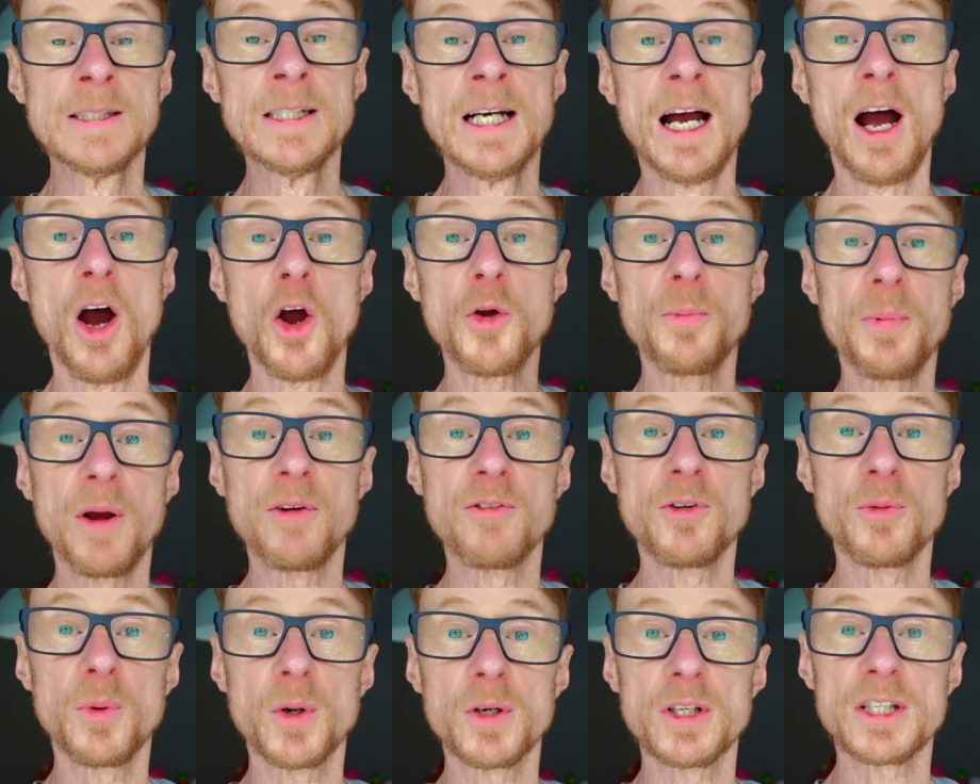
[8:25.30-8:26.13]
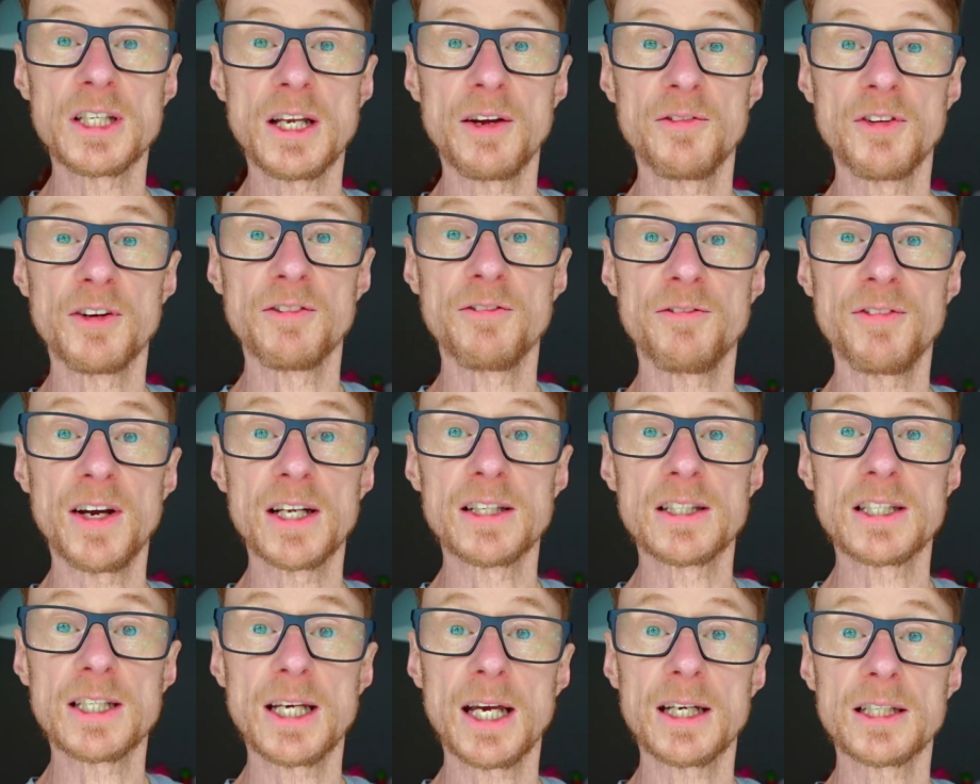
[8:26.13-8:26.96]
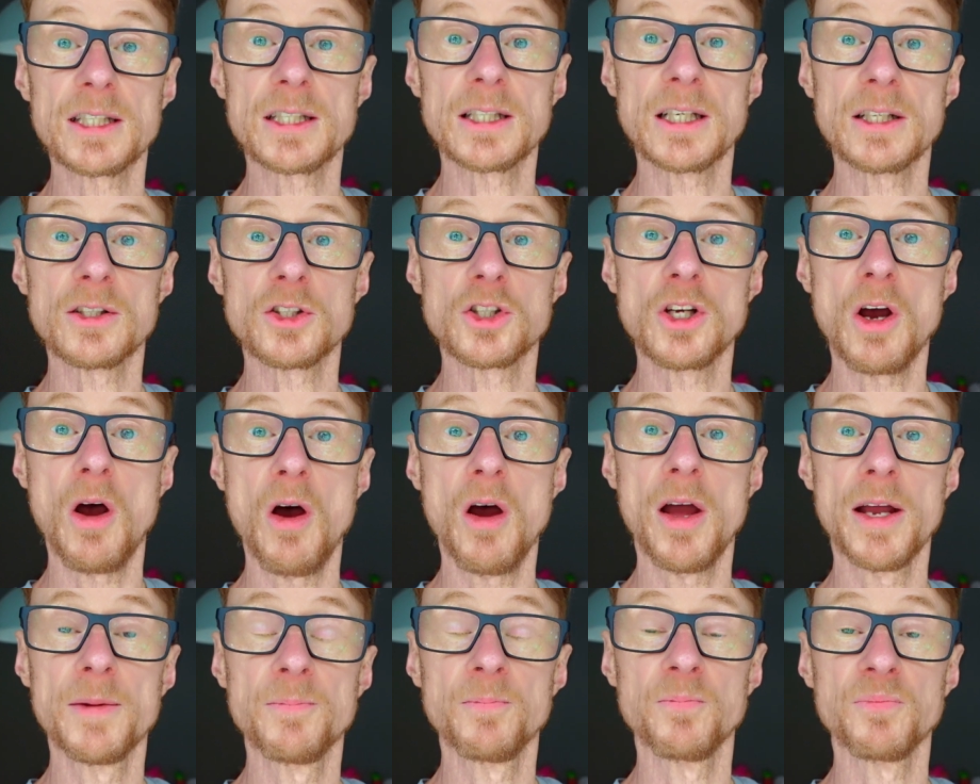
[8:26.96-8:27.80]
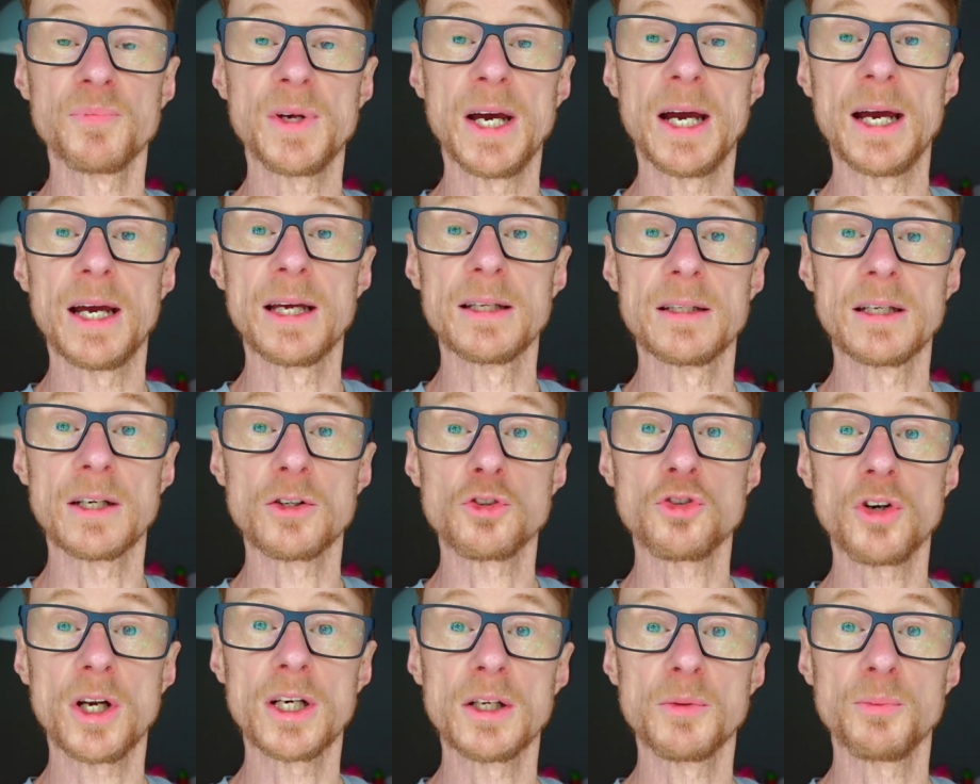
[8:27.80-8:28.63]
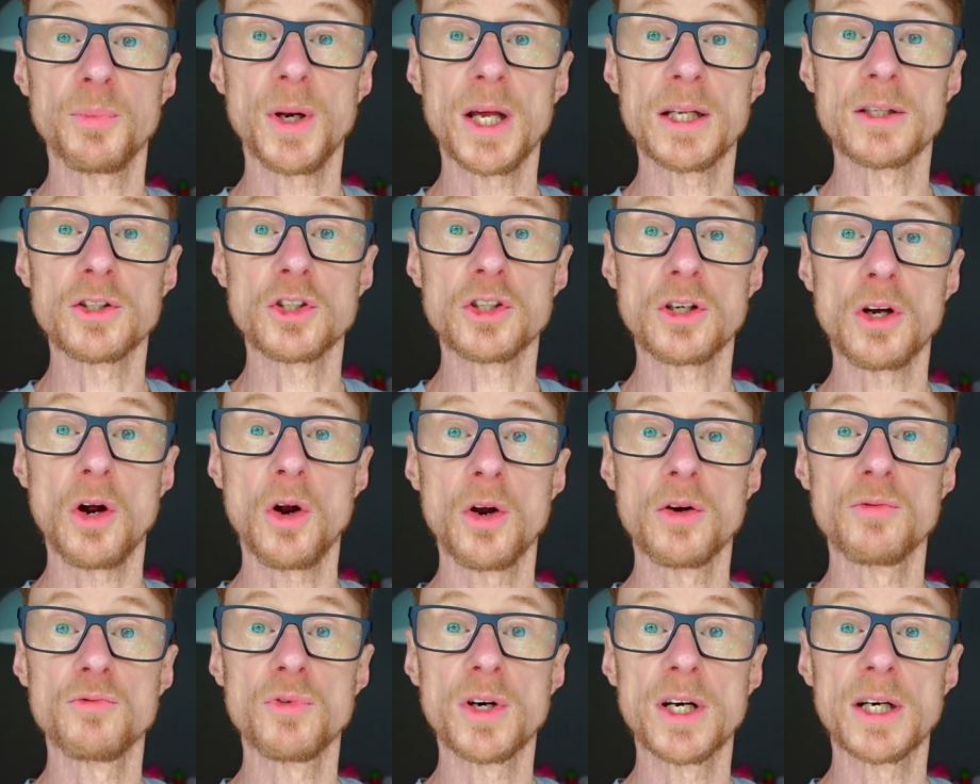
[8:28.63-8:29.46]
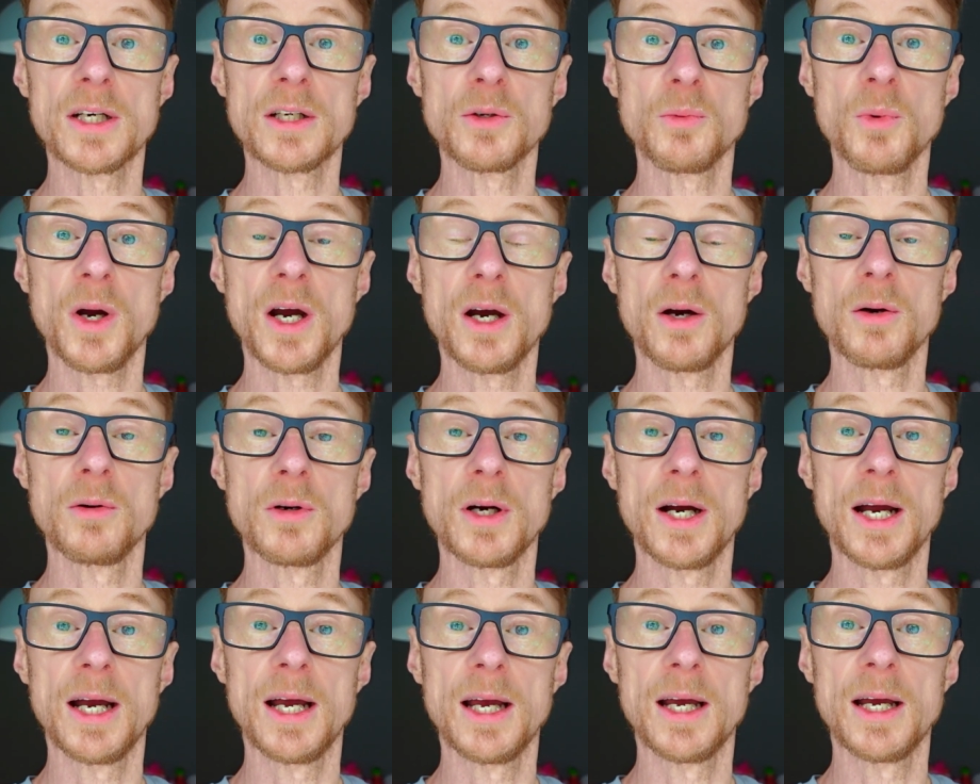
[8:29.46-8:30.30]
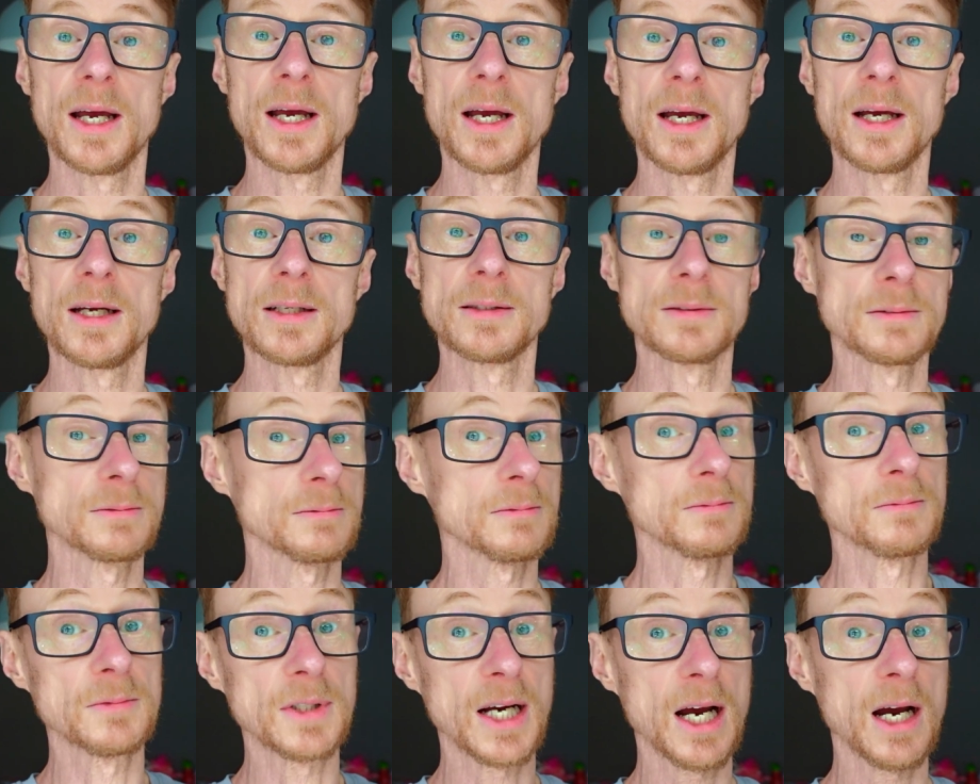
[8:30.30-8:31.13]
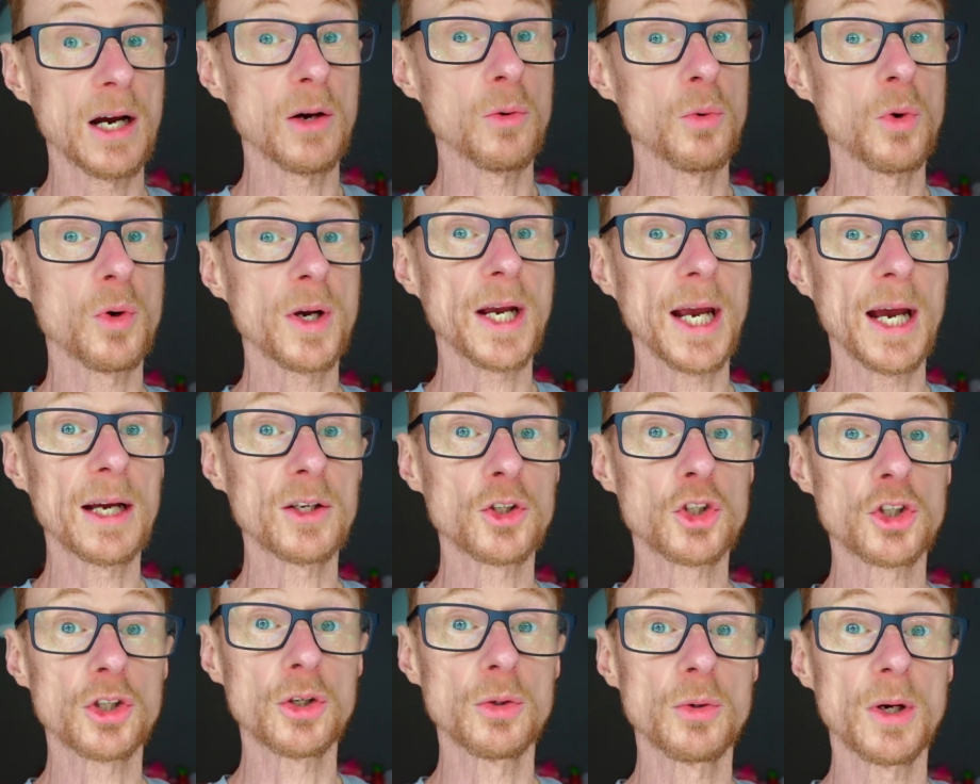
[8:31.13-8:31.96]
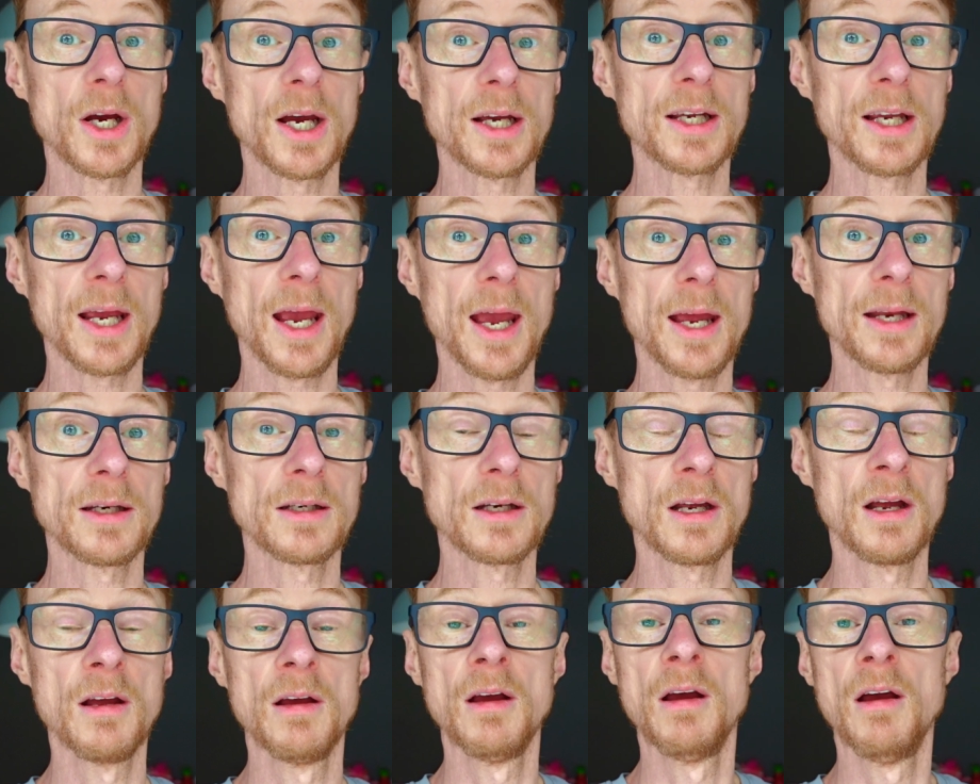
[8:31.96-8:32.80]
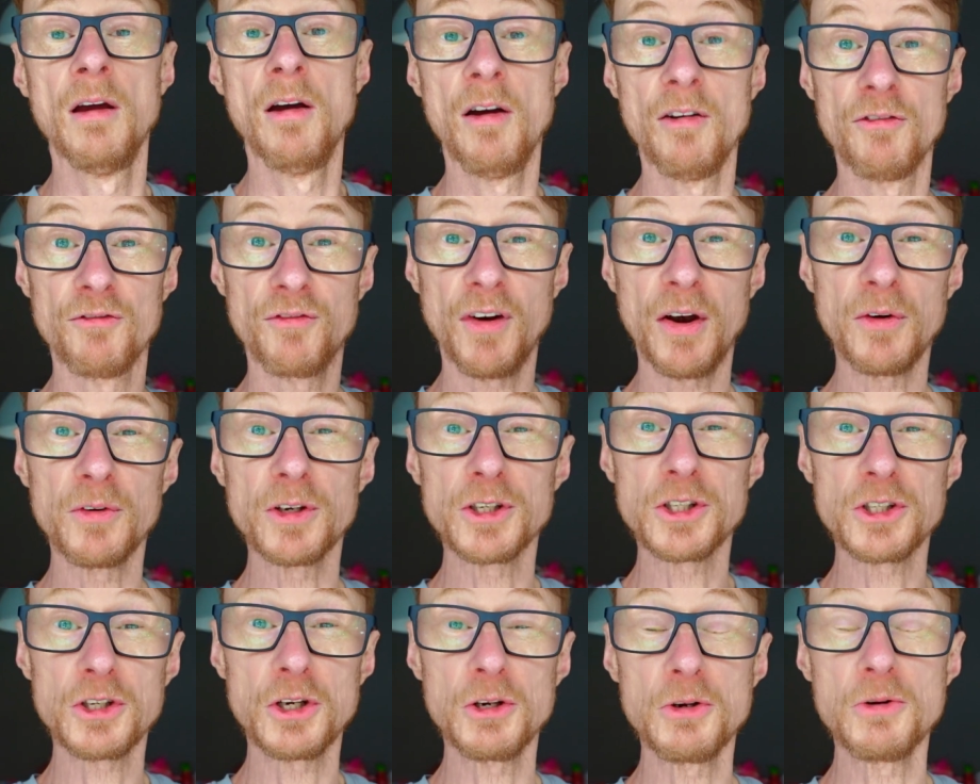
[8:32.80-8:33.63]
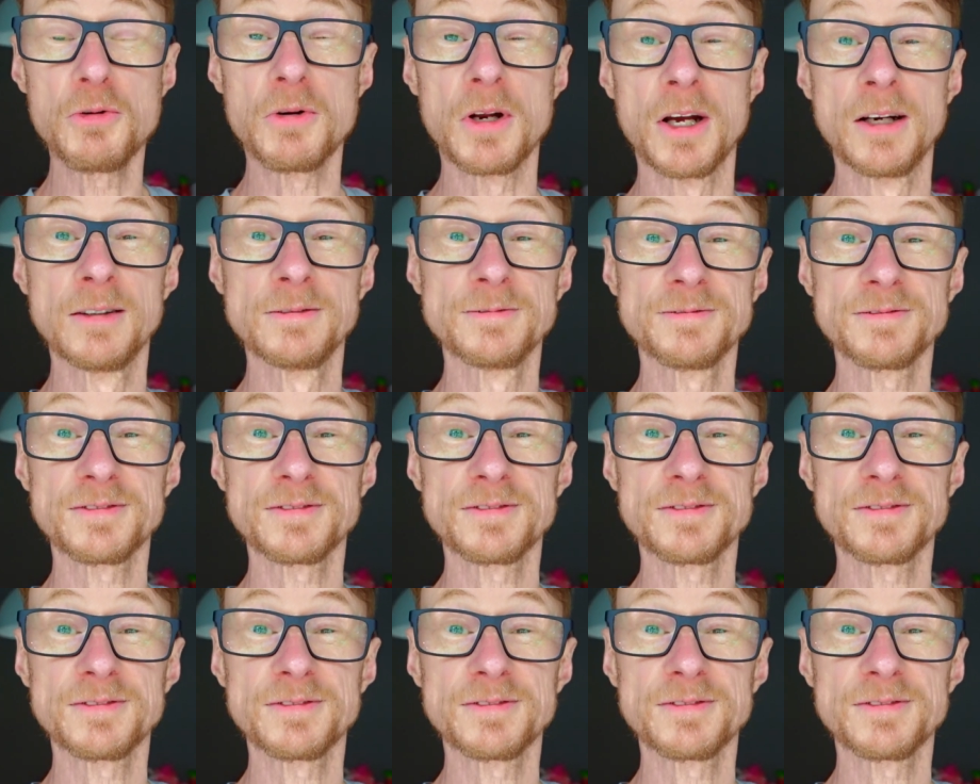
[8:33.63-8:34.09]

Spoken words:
Hope everybody's having a fantastic time and their training plans are going really well, and I will catch you again very soon.